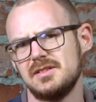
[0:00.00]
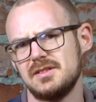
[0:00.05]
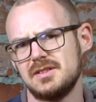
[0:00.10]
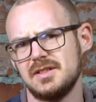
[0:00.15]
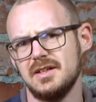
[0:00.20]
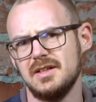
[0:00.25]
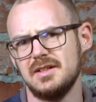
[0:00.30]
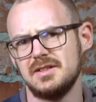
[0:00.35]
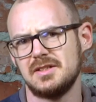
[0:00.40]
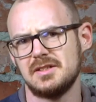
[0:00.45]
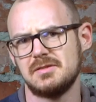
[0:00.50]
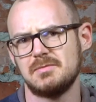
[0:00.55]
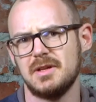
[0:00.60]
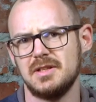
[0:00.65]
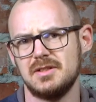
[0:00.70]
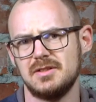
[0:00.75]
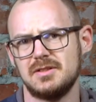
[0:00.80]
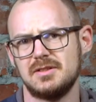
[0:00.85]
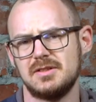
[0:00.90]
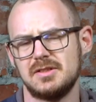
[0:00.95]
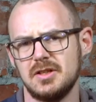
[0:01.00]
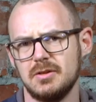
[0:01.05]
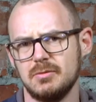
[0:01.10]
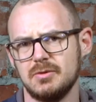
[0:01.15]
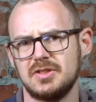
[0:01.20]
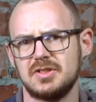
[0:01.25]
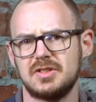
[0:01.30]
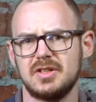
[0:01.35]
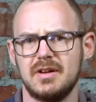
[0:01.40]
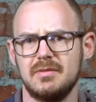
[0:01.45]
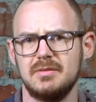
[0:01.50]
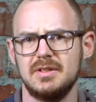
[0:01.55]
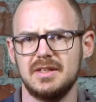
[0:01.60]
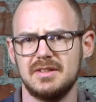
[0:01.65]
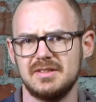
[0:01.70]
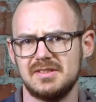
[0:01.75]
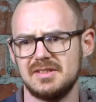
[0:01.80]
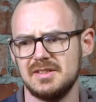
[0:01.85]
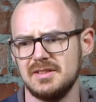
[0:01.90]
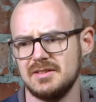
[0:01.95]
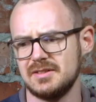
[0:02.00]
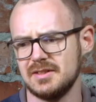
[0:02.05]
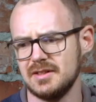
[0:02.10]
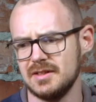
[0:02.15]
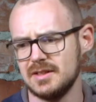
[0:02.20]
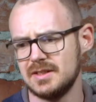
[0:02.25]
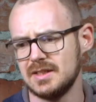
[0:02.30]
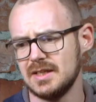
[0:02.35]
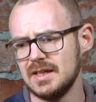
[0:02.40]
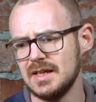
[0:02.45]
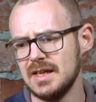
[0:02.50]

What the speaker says: to spend too much time near the seaside.